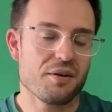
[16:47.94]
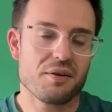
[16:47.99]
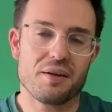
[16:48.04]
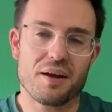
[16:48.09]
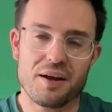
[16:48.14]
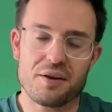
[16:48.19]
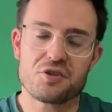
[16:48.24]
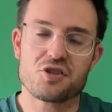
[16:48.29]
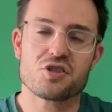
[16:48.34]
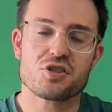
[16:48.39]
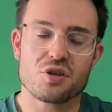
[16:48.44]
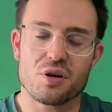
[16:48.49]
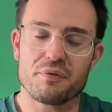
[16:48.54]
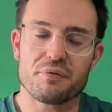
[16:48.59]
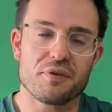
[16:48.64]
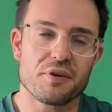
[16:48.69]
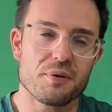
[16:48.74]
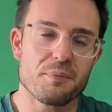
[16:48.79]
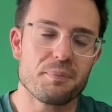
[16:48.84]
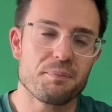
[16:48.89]
I just
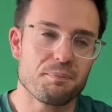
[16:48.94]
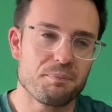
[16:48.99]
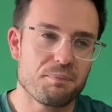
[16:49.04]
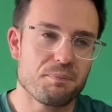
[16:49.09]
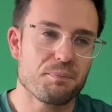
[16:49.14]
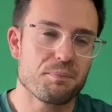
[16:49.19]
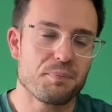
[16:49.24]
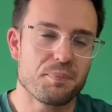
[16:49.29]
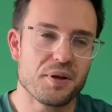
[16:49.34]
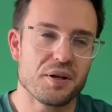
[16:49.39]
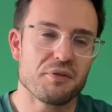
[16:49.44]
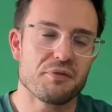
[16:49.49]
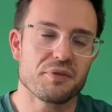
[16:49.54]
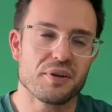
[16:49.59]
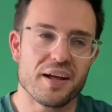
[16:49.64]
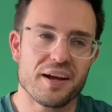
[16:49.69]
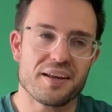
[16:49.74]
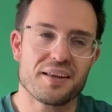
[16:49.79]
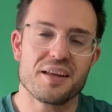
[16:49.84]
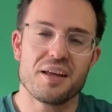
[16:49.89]
offer a bit of
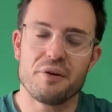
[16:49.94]
like,